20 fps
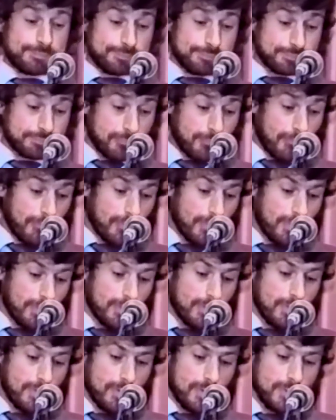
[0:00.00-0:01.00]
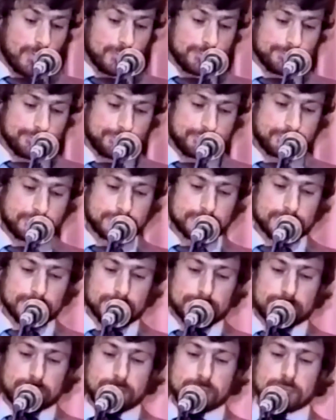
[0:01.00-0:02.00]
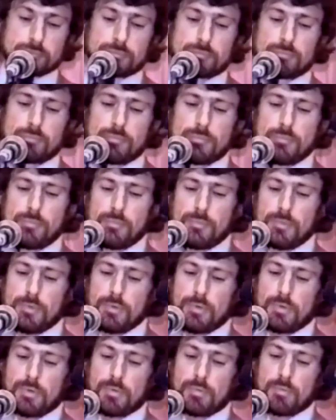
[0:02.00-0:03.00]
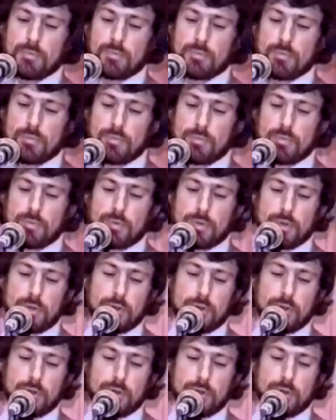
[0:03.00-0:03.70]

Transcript: [no speech]